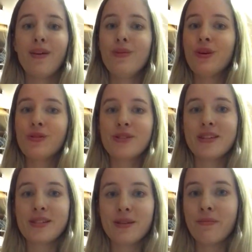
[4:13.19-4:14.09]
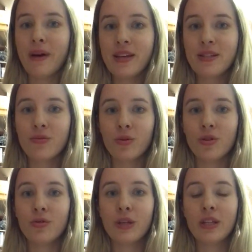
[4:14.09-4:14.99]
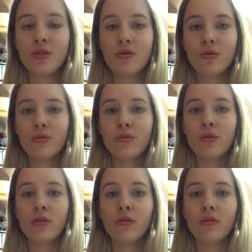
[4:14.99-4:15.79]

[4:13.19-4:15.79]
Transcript: because that's the best what you can do,